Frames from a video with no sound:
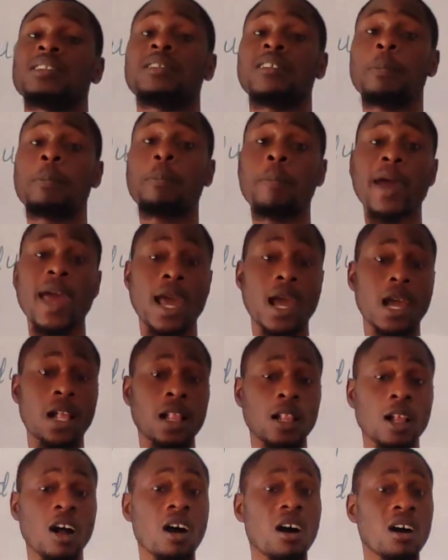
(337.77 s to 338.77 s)

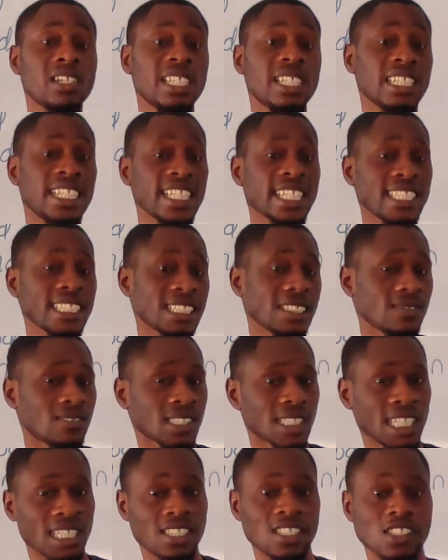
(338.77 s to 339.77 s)
Repel all the negative
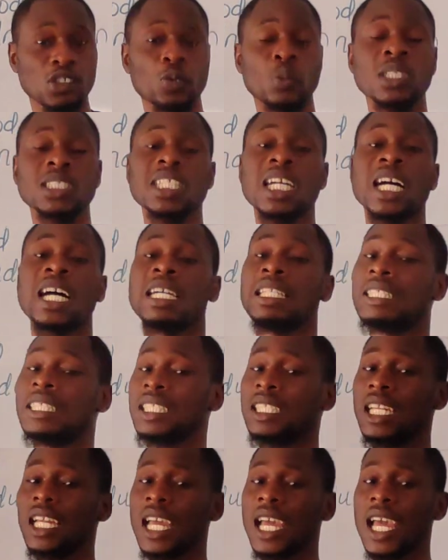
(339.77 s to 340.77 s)
charges, which are
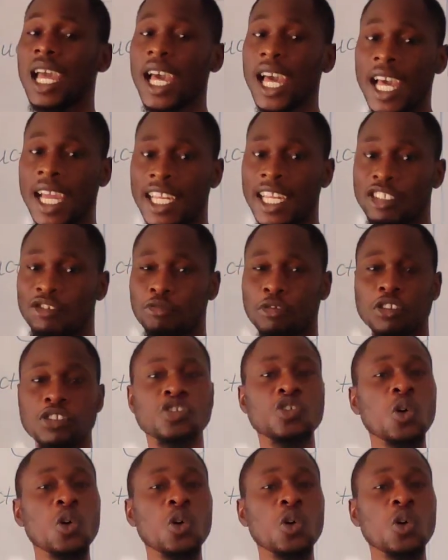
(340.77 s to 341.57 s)
the electrons.